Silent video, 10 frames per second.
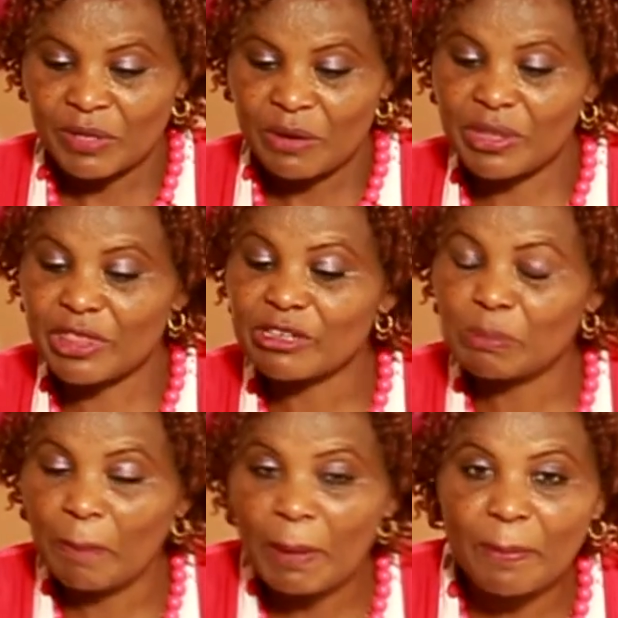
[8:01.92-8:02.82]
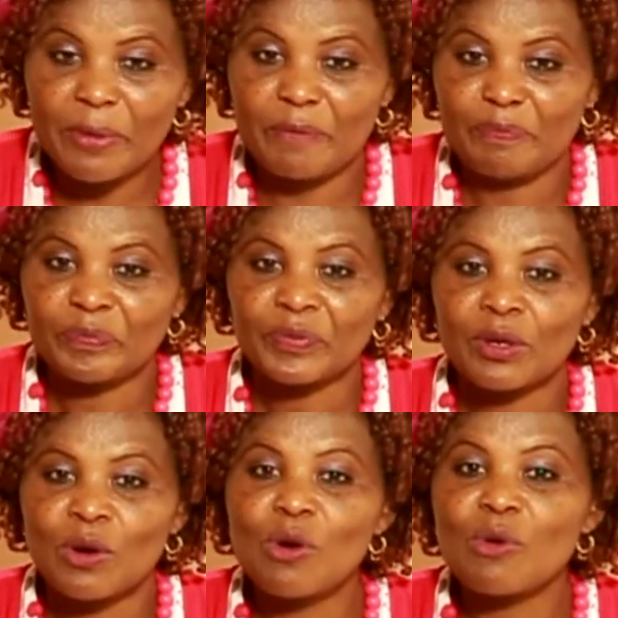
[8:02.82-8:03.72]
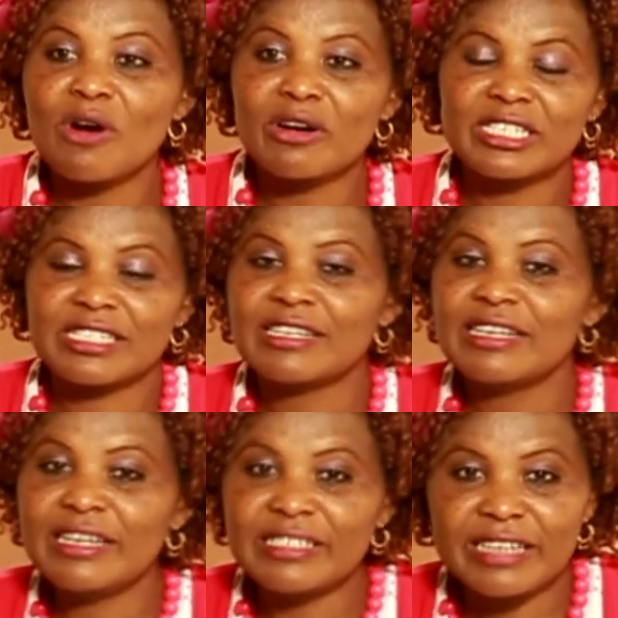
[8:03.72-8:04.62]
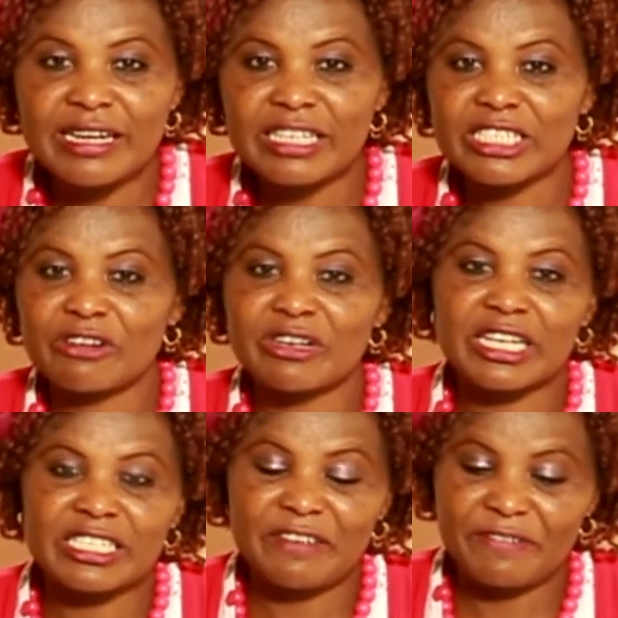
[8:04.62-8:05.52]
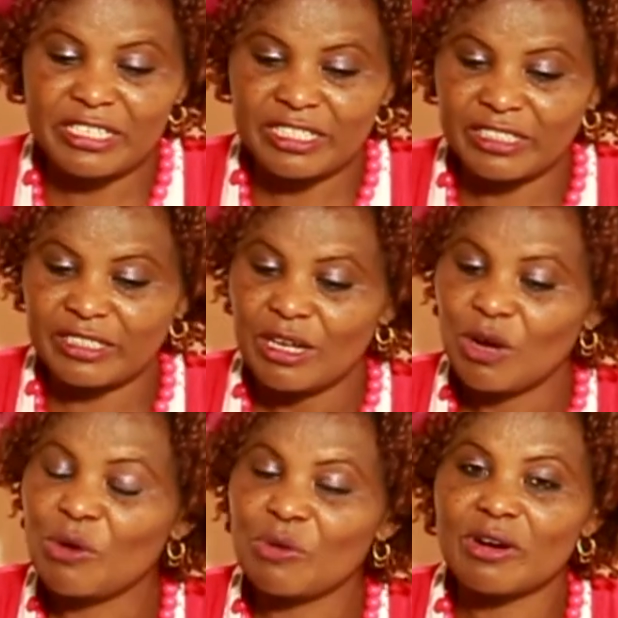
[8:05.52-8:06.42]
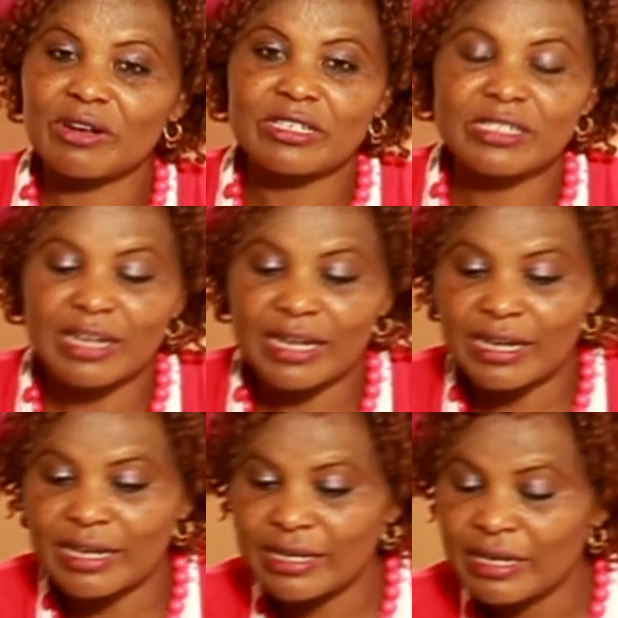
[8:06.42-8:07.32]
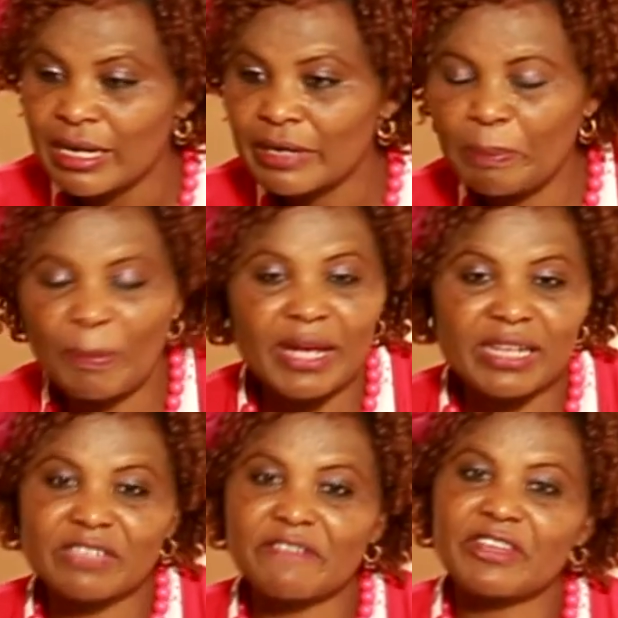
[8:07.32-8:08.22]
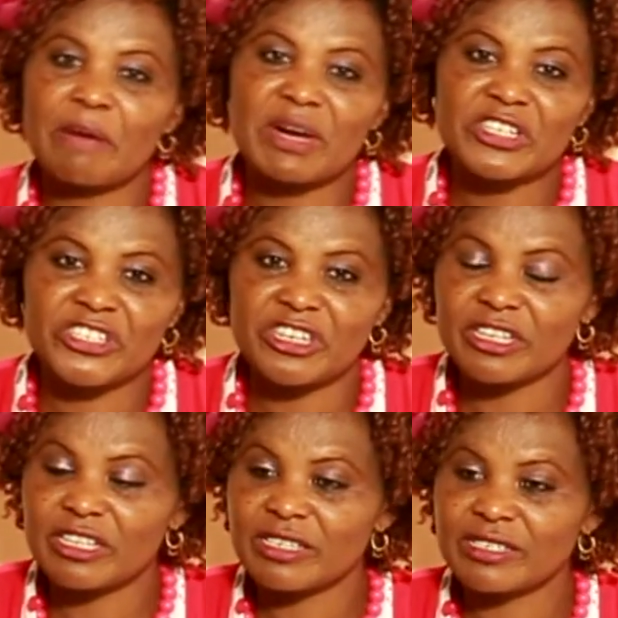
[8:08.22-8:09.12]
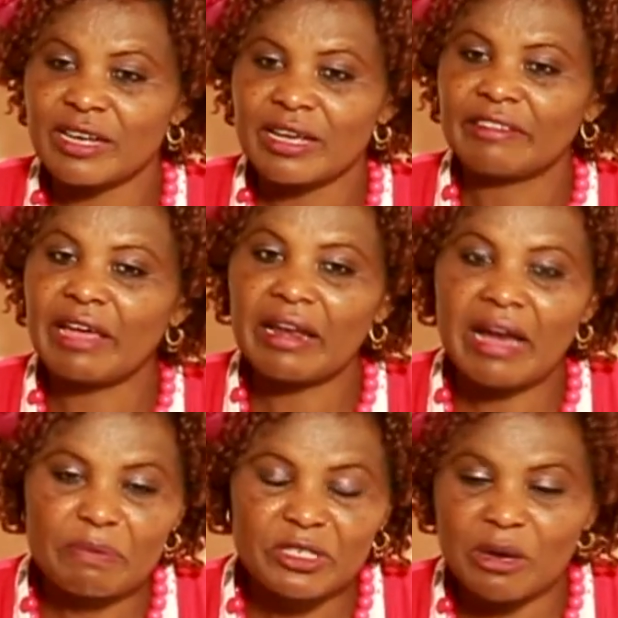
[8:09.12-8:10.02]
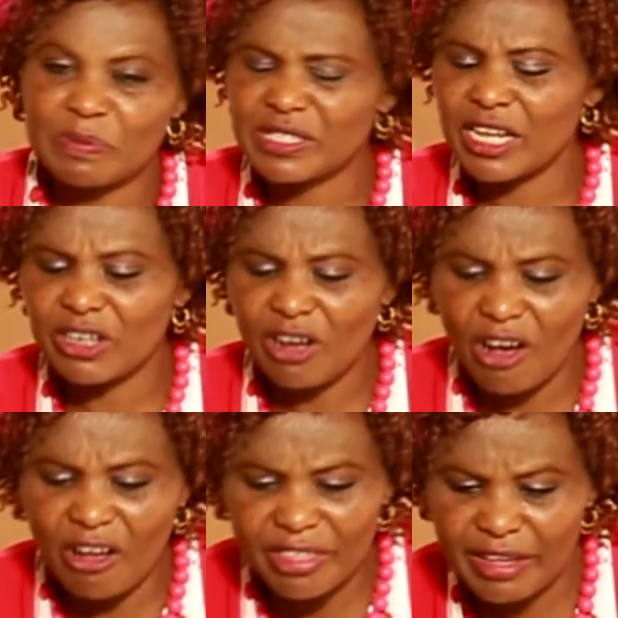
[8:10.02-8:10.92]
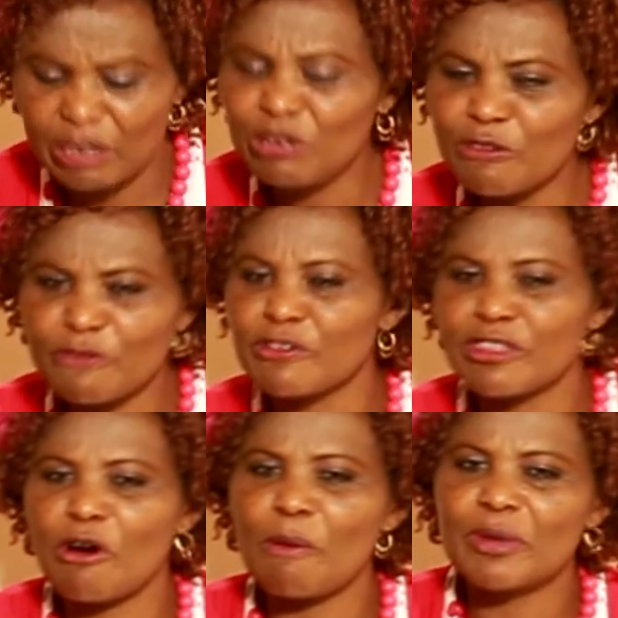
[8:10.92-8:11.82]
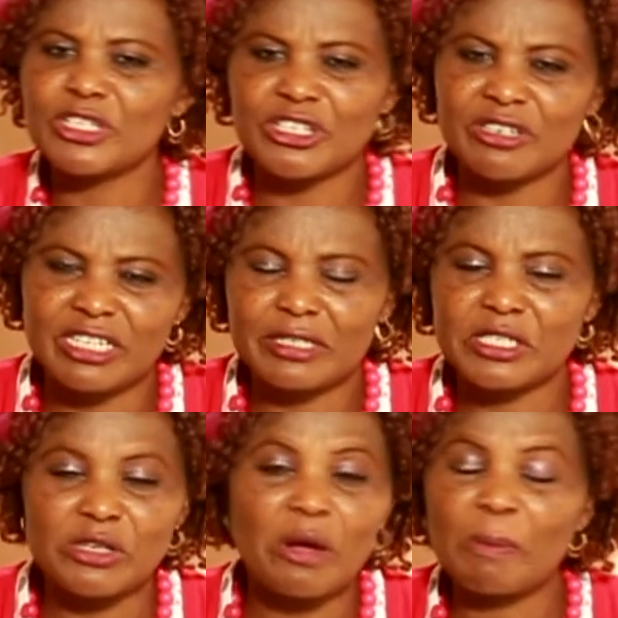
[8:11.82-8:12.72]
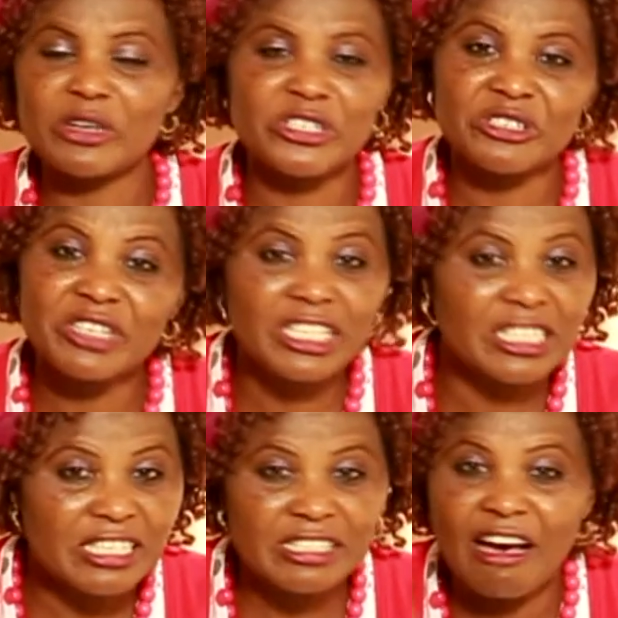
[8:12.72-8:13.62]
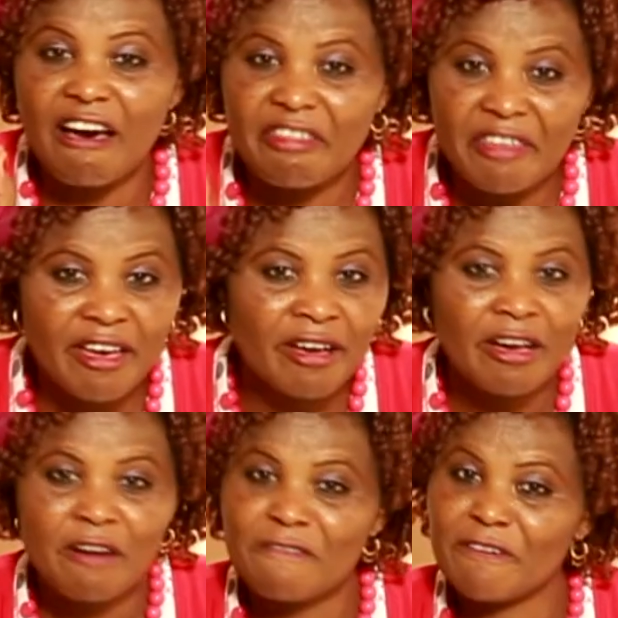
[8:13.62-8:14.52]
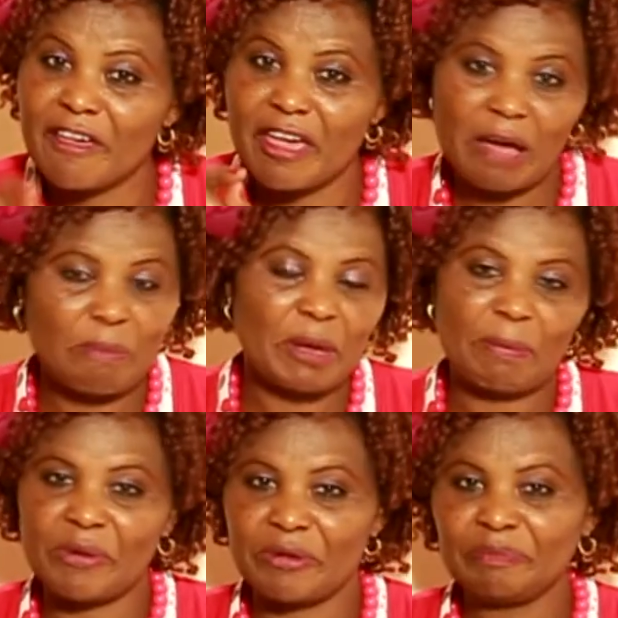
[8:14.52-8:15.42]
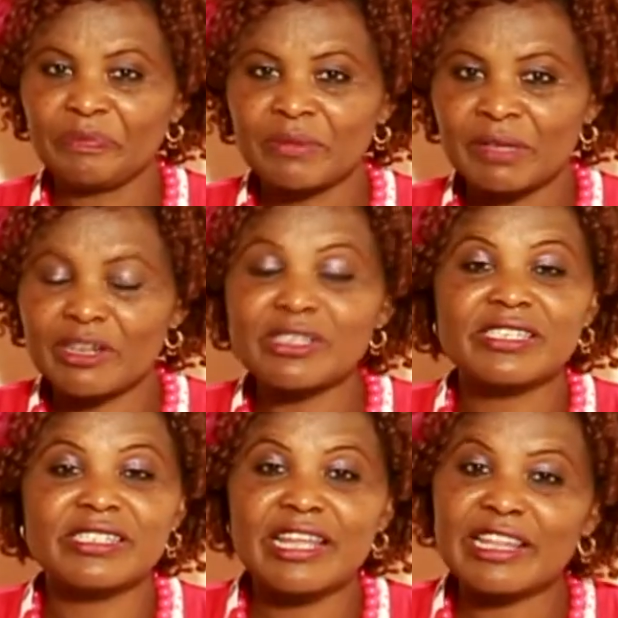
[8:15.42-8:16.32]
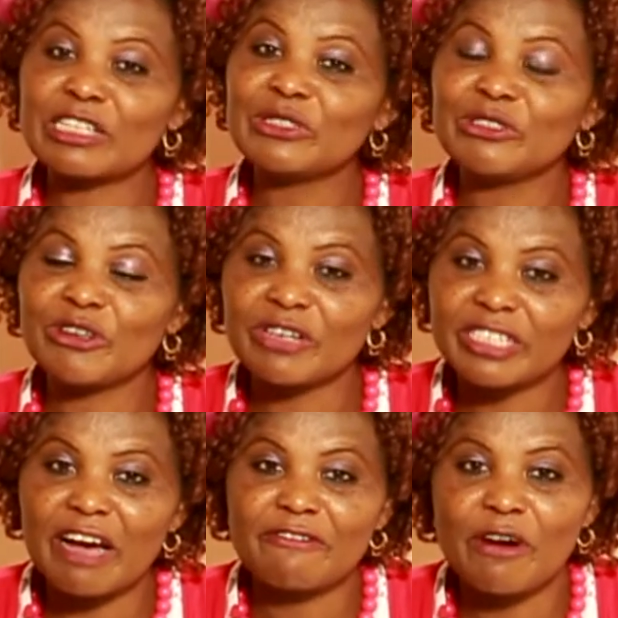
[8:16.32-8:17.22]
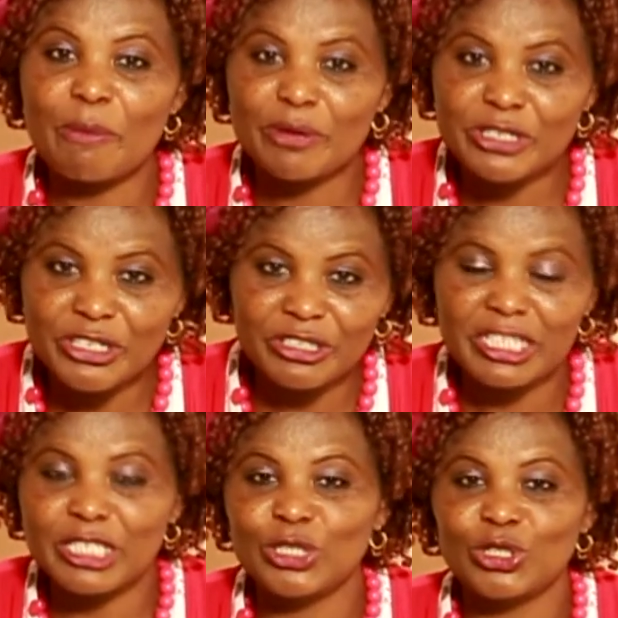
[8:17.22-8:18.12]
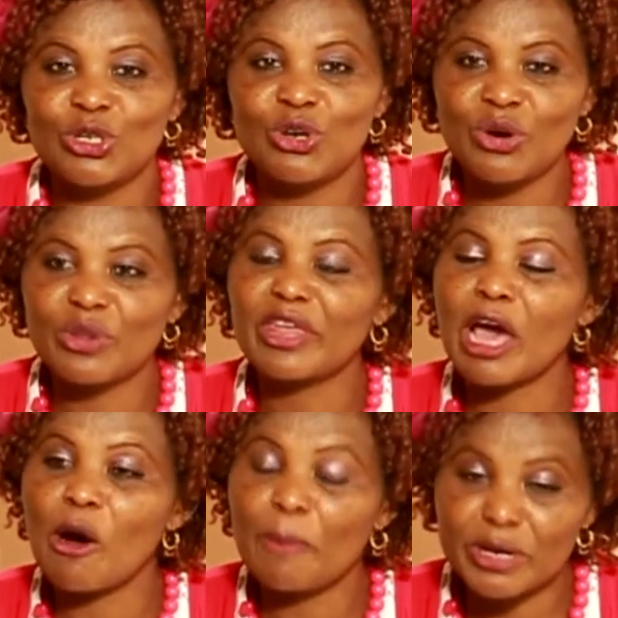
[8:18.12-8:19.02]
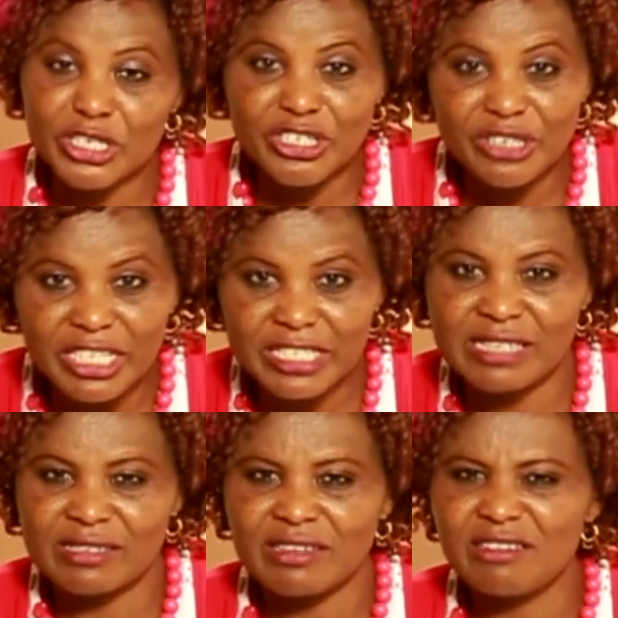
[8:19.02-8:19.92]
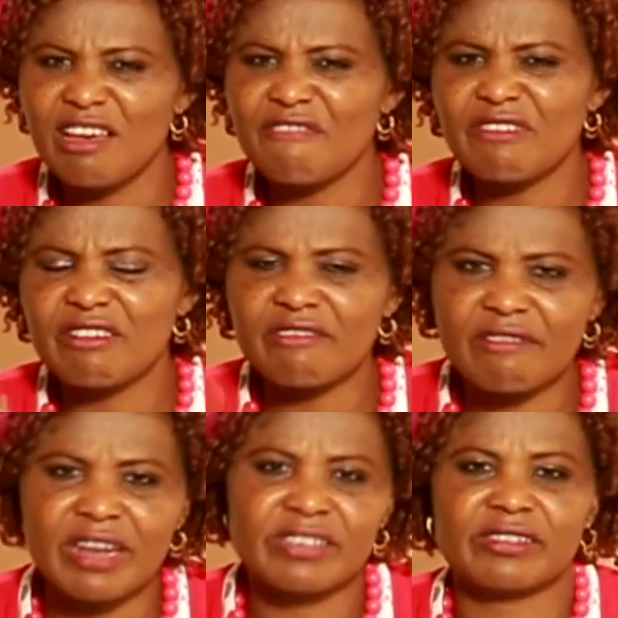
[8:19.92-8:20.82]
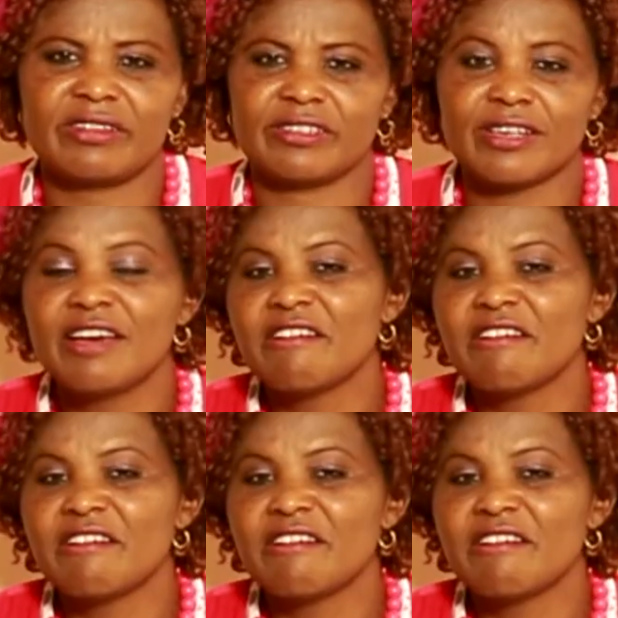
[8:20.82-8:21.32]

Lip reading: with those people who want internet connectivity, who want repairs of their machines, their laptops, and all that. Look for the opportunities. Opportunities are there for young people. Don't say that you don't have opportunity. No, there are opportunities in every crisis.